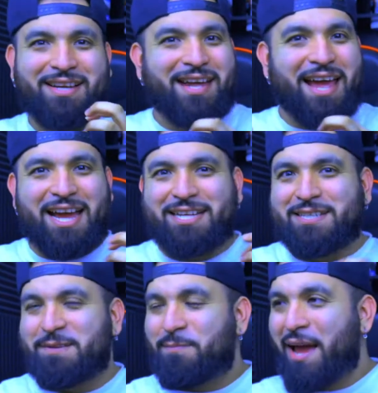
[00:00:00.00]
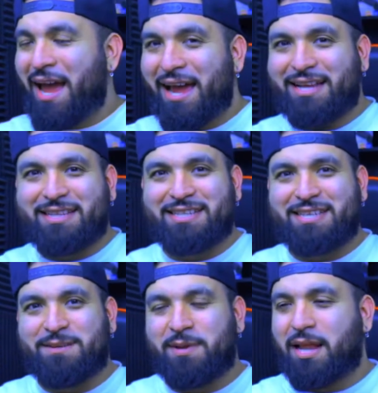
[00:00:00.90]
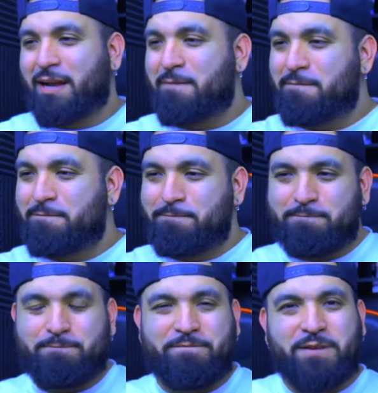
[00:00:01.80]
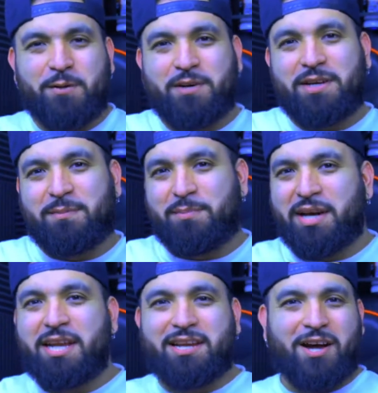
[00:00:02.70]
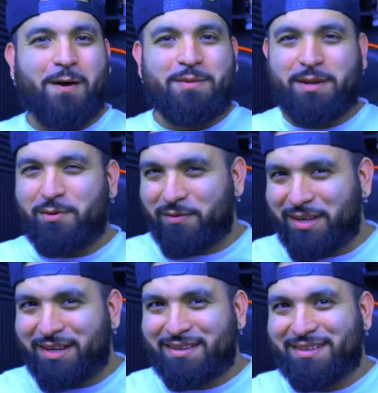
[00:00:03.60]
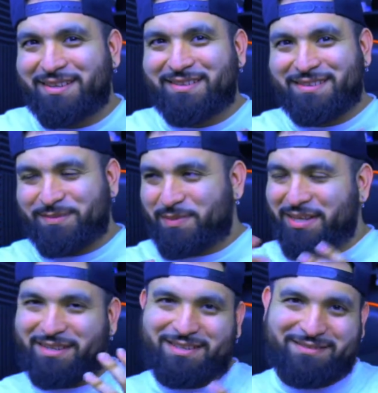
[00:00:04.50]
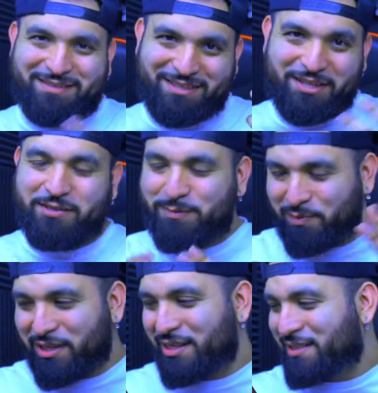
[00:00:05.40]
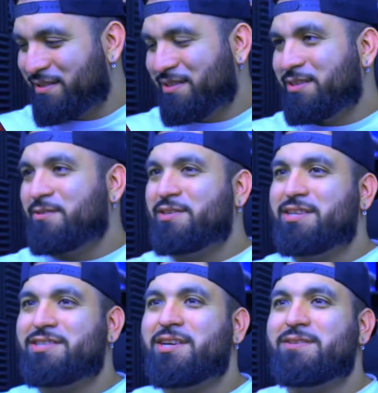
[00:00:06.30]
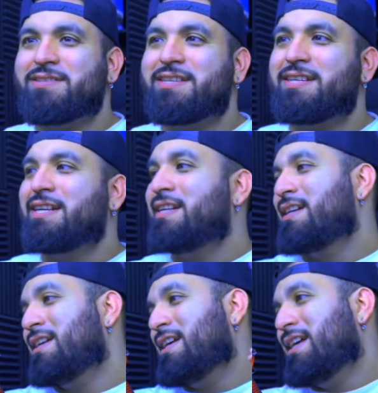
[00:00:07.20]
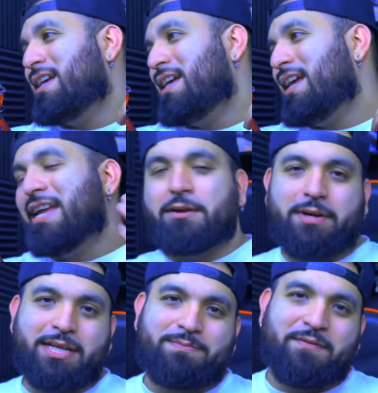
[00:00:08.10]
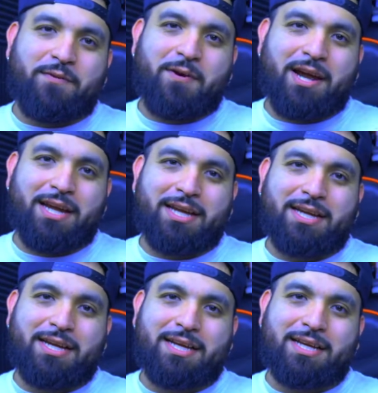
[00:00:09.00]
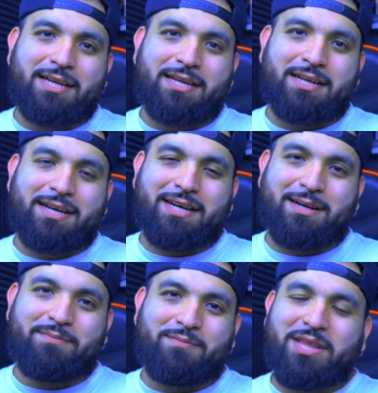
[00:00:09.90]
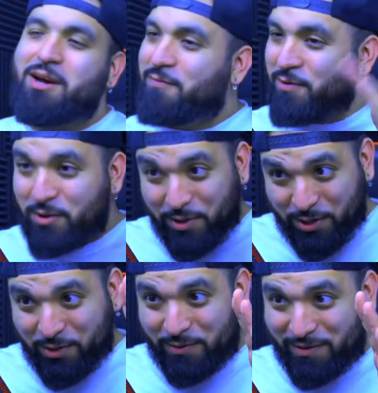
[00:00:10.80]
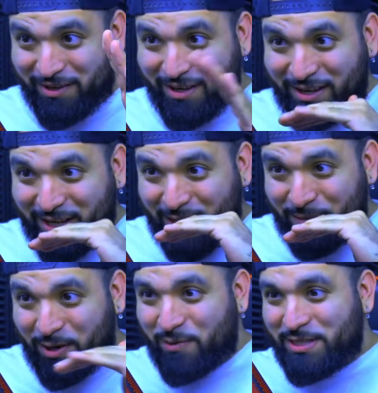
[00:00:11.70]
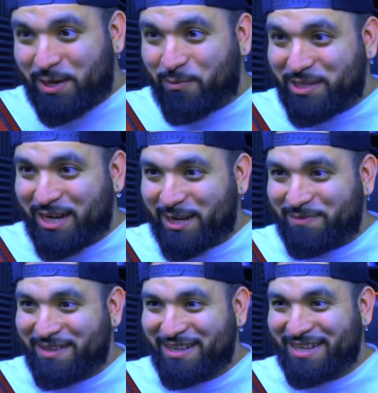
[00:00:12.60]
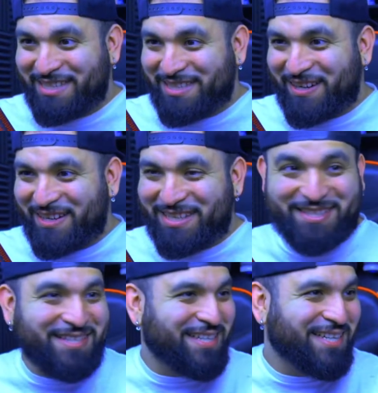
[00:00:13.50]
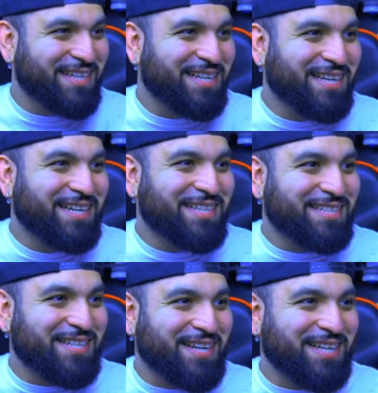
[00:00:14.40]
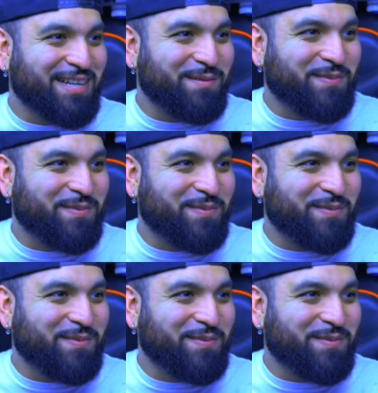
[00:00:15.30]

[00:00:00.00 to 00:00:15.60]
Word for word: action packed, and it's gonna be like a feel good buddy comedy movie, but in, you know, split into little shows. Anyways, before I, without further ado, I'm not gonna waste any more time. Let's start here and pull